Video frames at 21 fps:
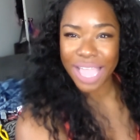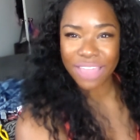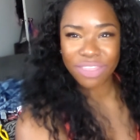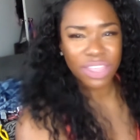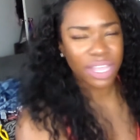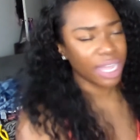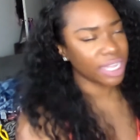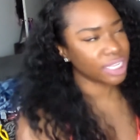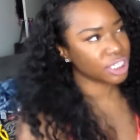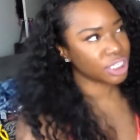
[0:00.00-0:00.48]
I
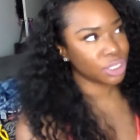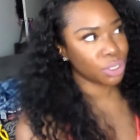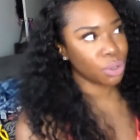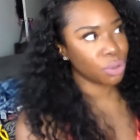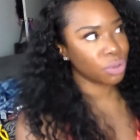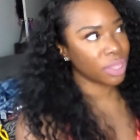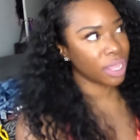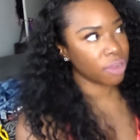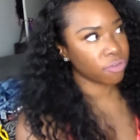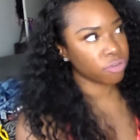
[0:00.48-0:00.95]
think I
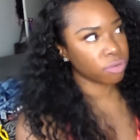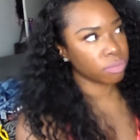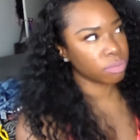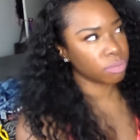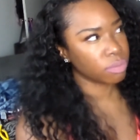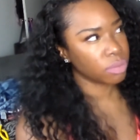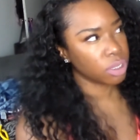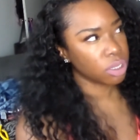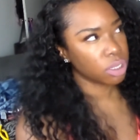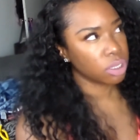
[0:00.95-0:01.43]
stole that
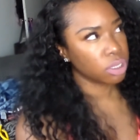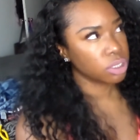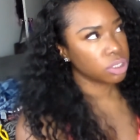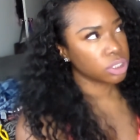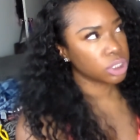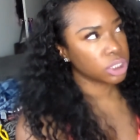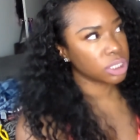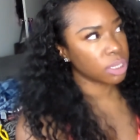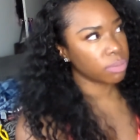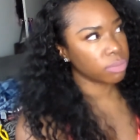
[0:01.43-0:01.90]
from
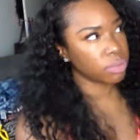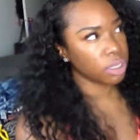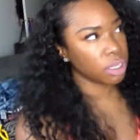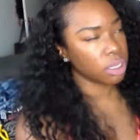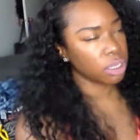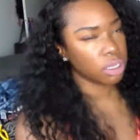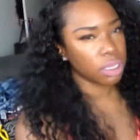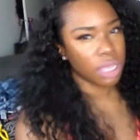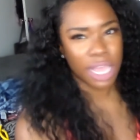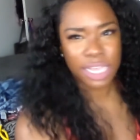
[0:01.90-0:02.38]

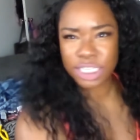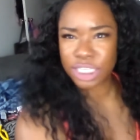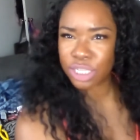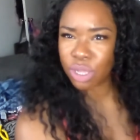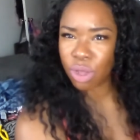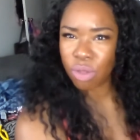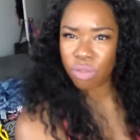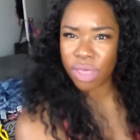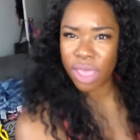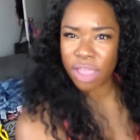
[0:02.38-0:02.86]
something. I
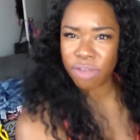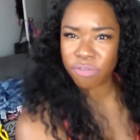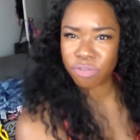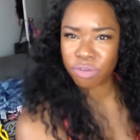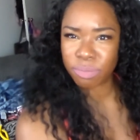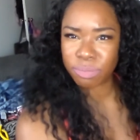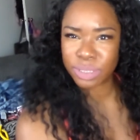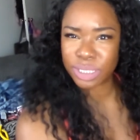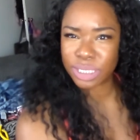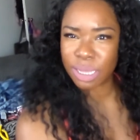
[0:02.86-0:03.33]
stole that
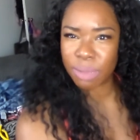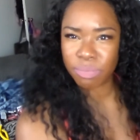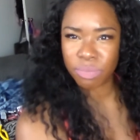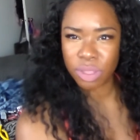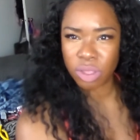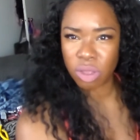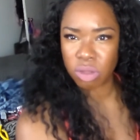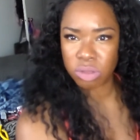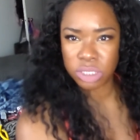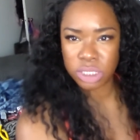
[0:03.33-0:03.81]
from
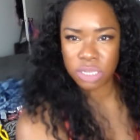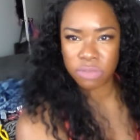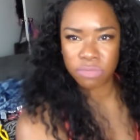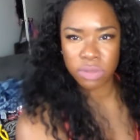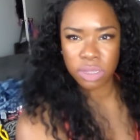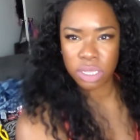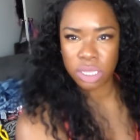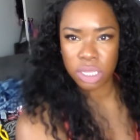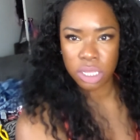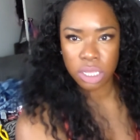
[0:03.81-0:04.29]
something on T
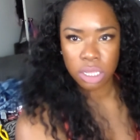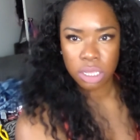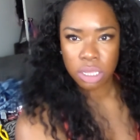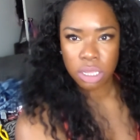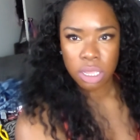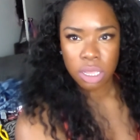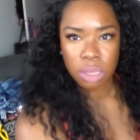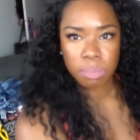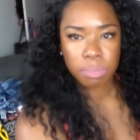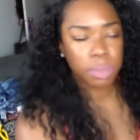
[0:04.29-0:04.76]
V.
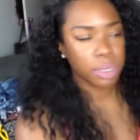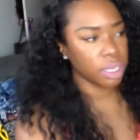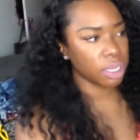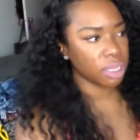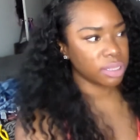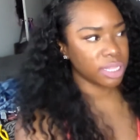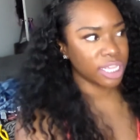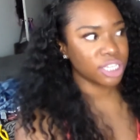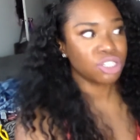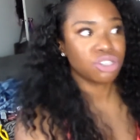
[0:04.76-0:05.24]

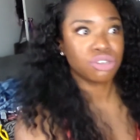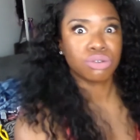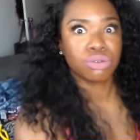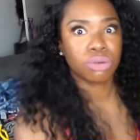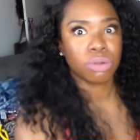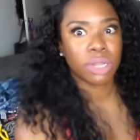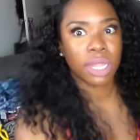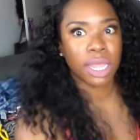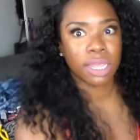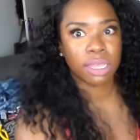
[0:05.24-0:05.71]
But that's
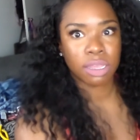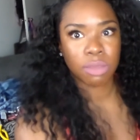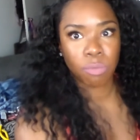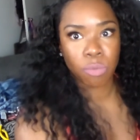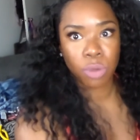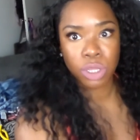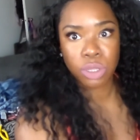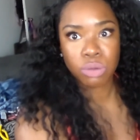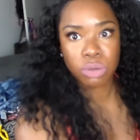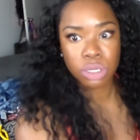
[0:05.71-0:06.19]
true. Like,
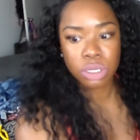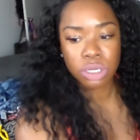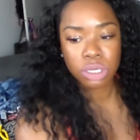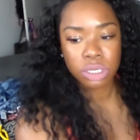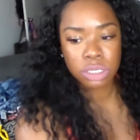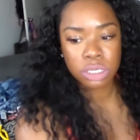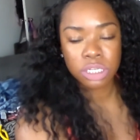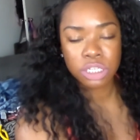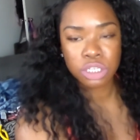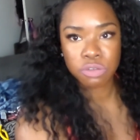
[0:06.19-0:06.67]
when you
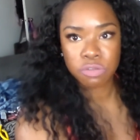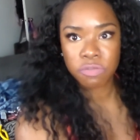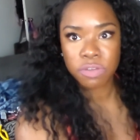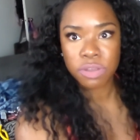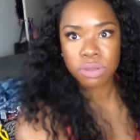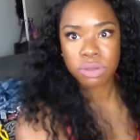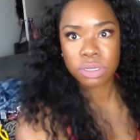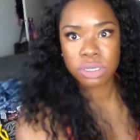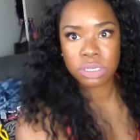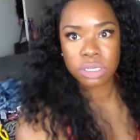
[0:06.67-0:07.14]
look good, you
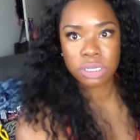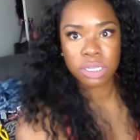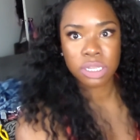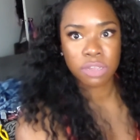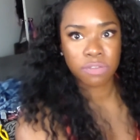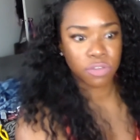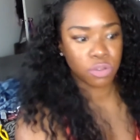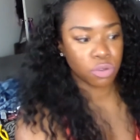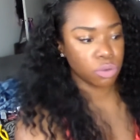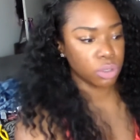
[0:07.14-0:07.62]
feel good.
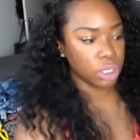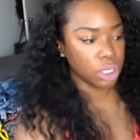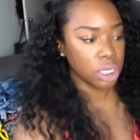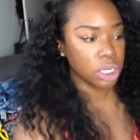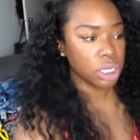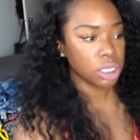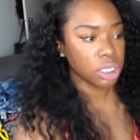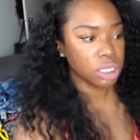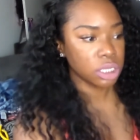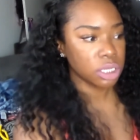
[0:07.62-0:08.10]
If you
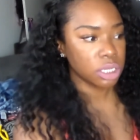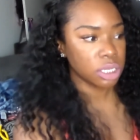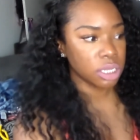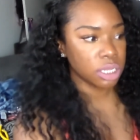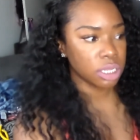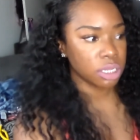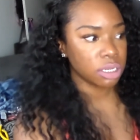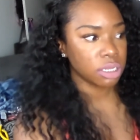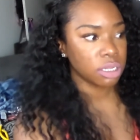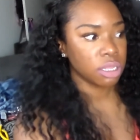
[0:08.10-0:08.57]
look
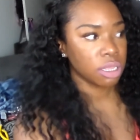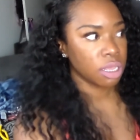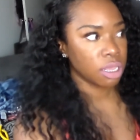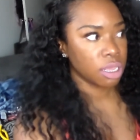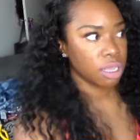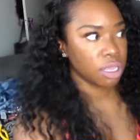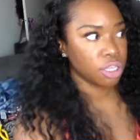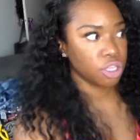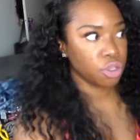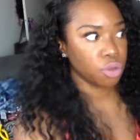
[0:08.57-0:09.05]
good,
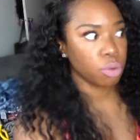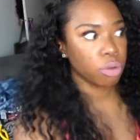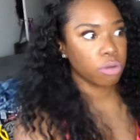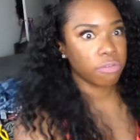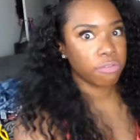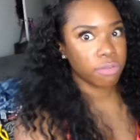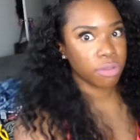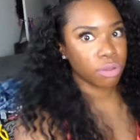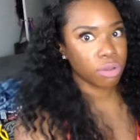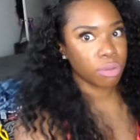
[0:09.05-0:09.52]
you
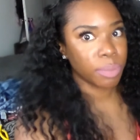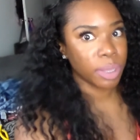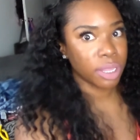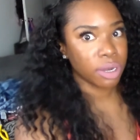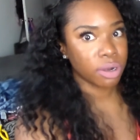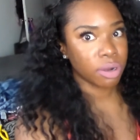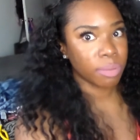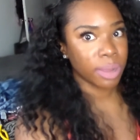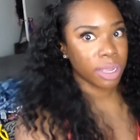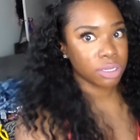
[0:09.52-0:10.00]
will feel
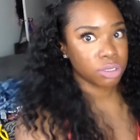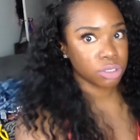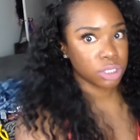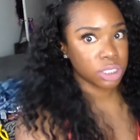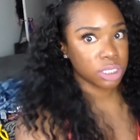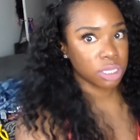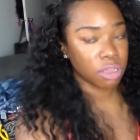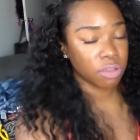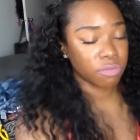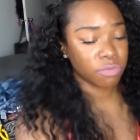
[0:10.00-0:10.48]
better about
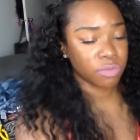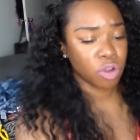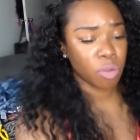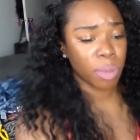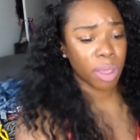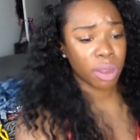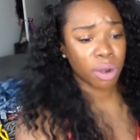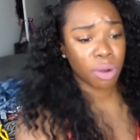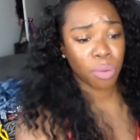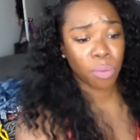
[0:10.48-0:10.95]
yourself. No
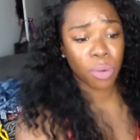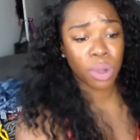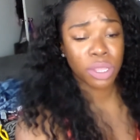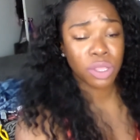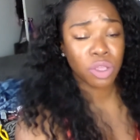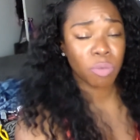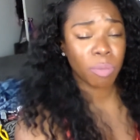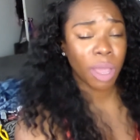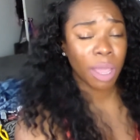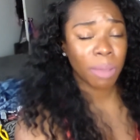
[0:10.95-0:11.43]
matter
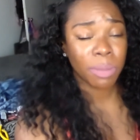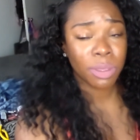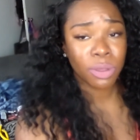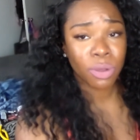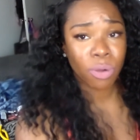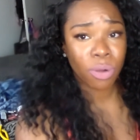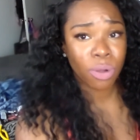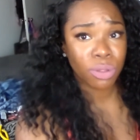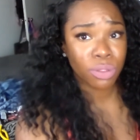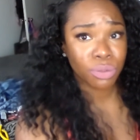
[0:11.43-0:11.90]
what you might be
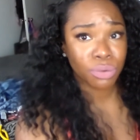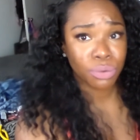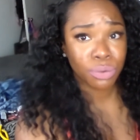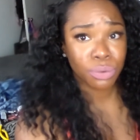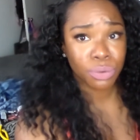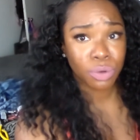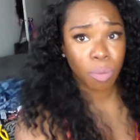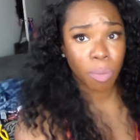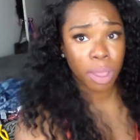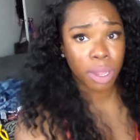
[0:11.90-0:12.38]
going
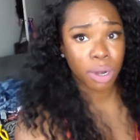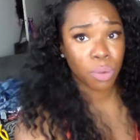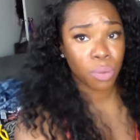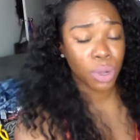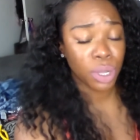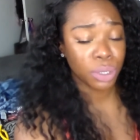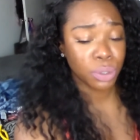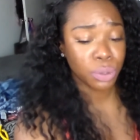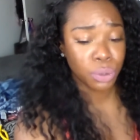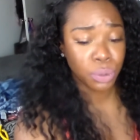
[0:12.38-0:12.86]
through, no matter
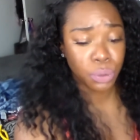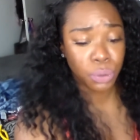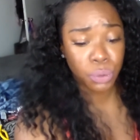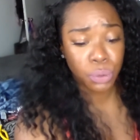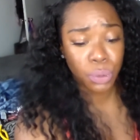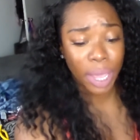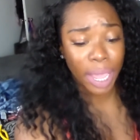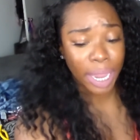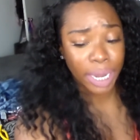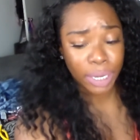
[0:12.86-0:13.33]
what,
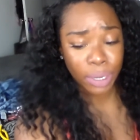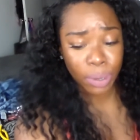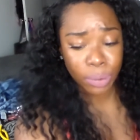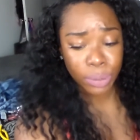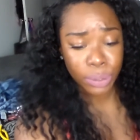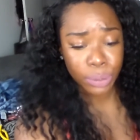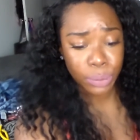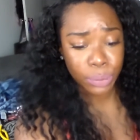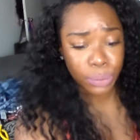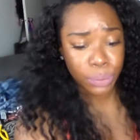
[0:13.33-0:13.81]
who hating
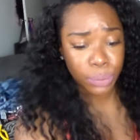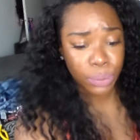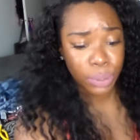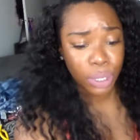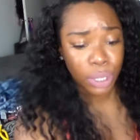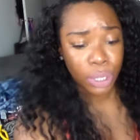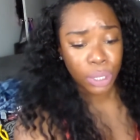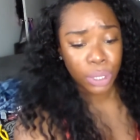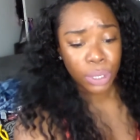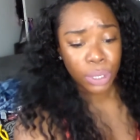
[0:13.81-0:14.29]
on you,